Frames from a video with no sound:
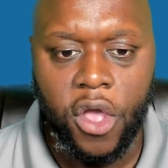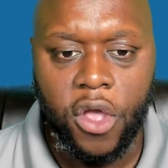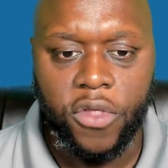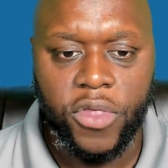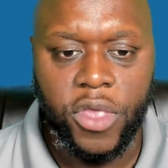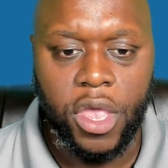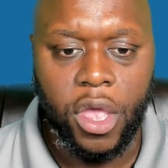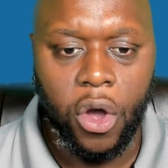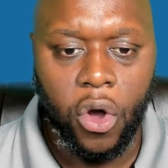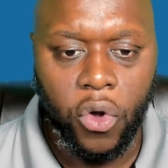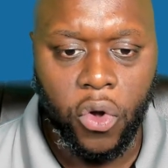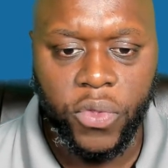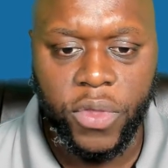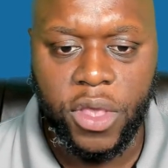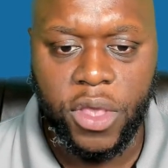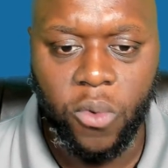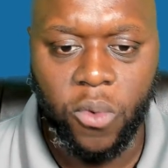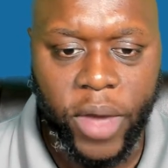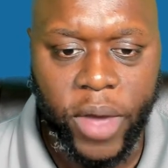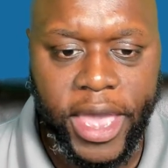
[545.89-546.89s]
The only
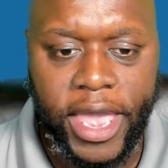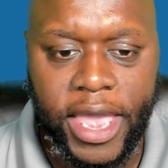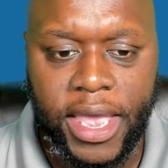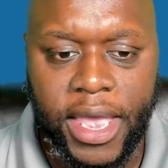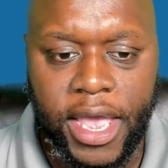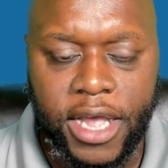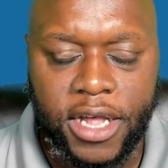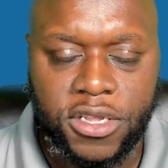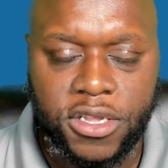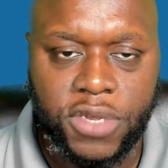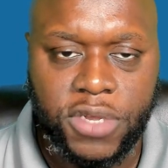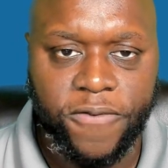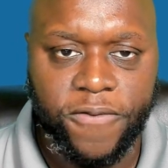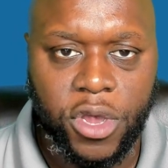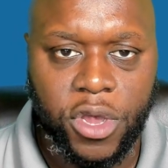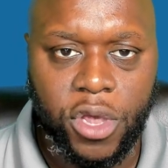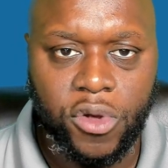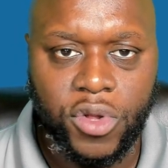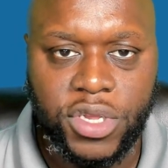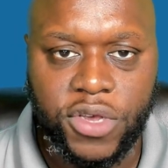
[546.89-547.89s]
way for
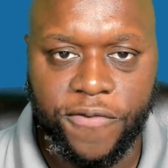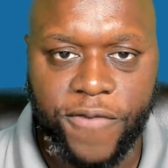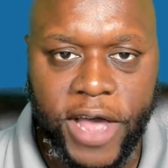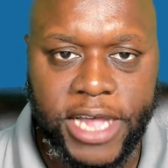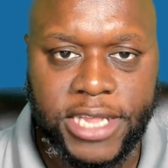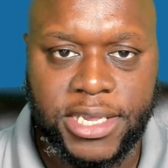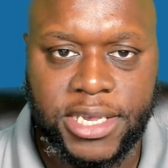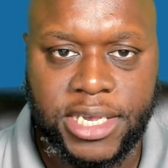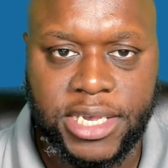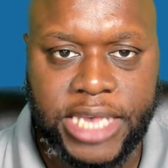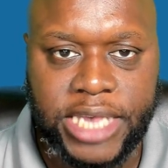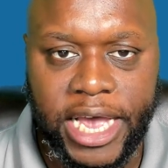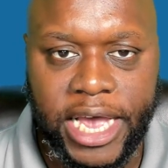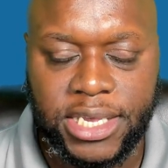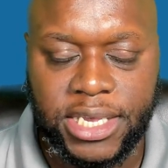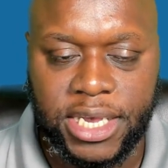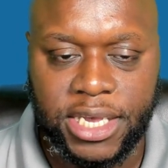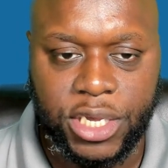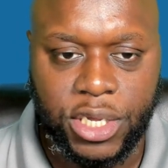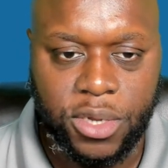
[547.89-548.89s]
you to find
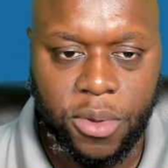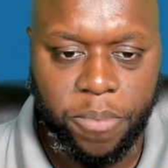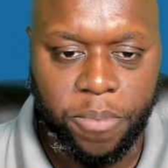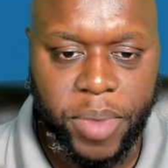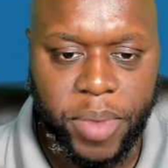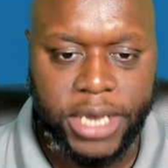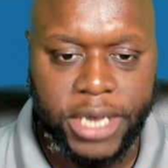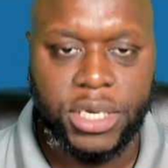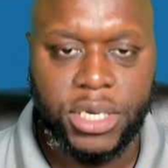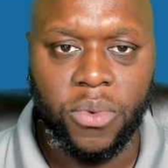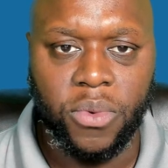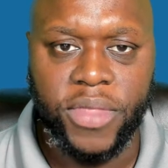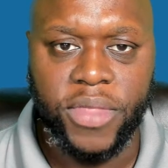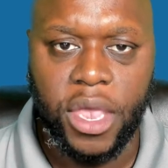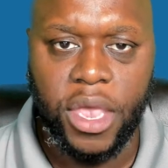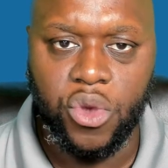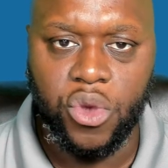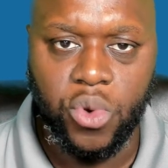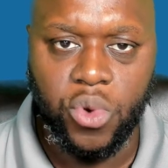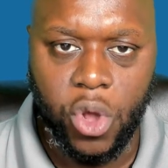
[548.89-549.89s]
success is to pick someone
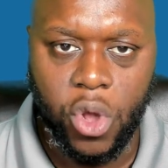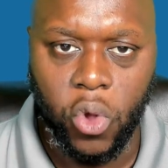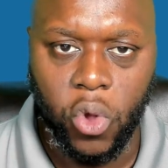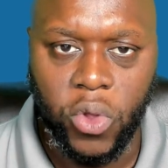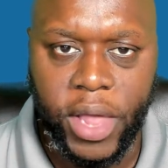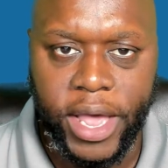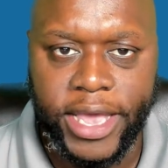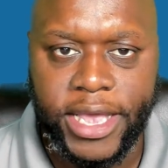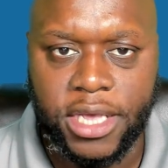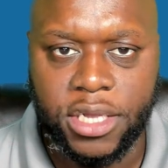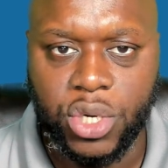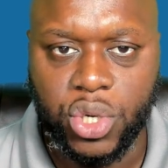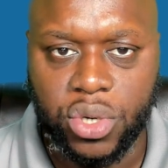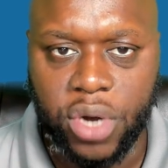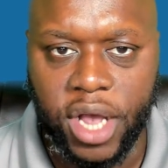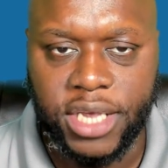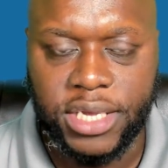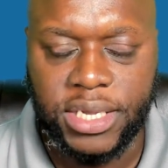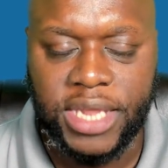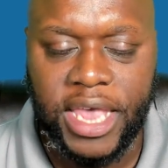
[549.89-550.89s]
that you know, like, and
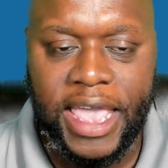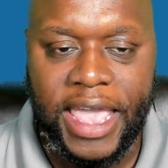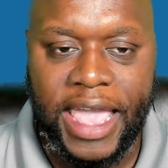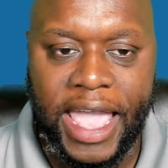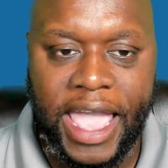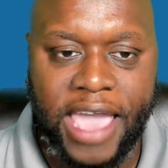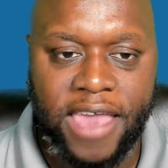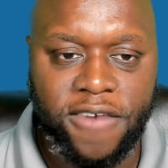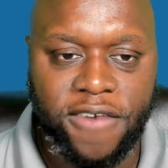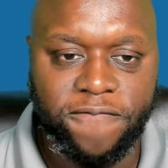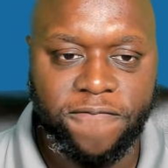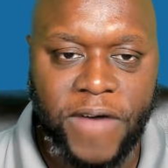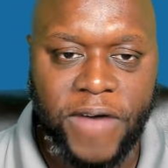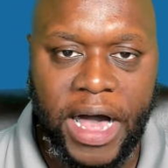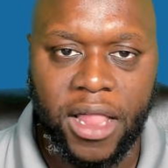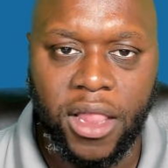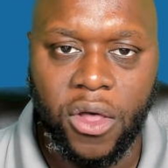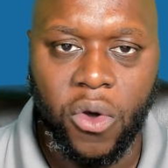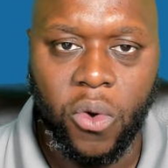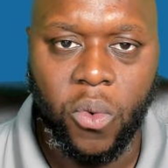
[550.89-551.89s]
trust and
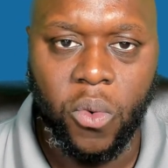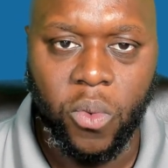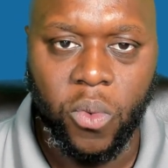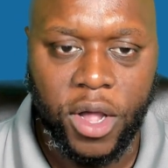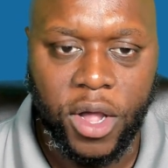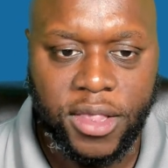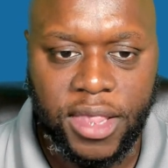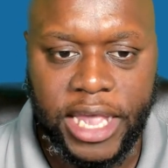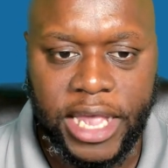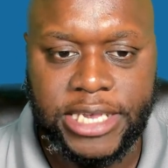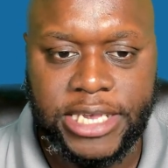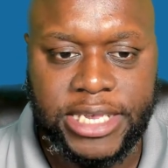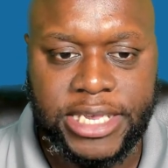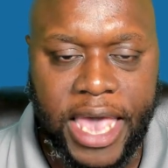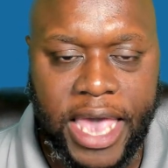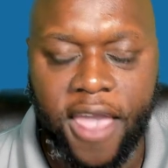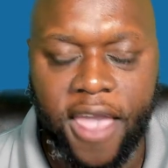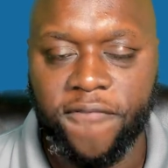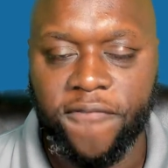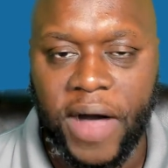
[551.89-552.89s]
follow what they
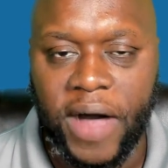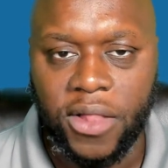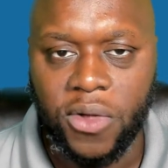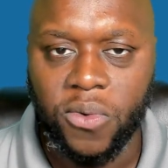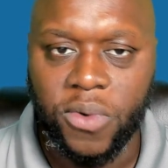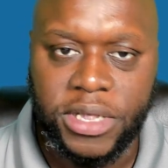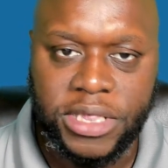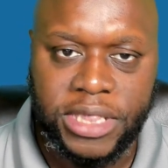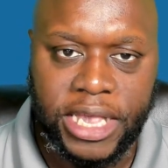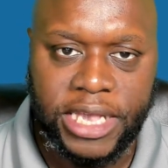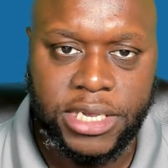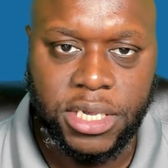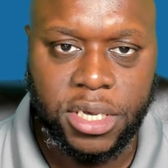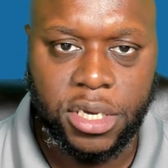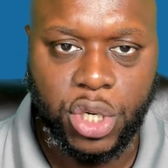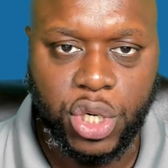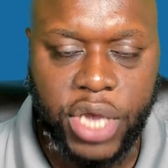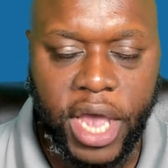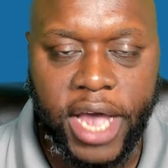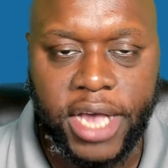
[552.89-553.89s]
say, follow what they
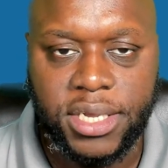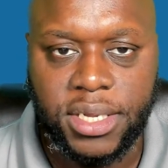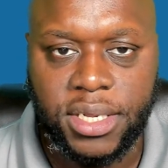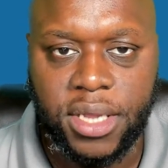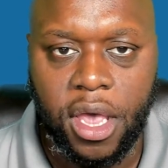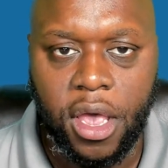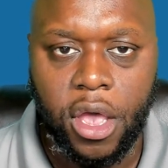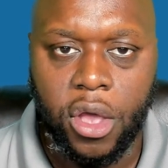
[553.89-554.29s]
suggest.